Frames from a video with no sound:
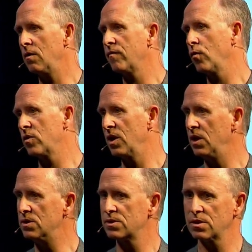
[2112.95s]
further
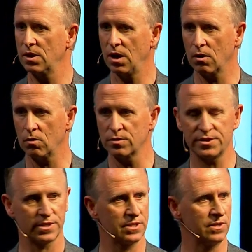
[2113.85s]
east along
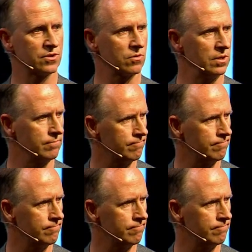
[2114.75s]
16th Street.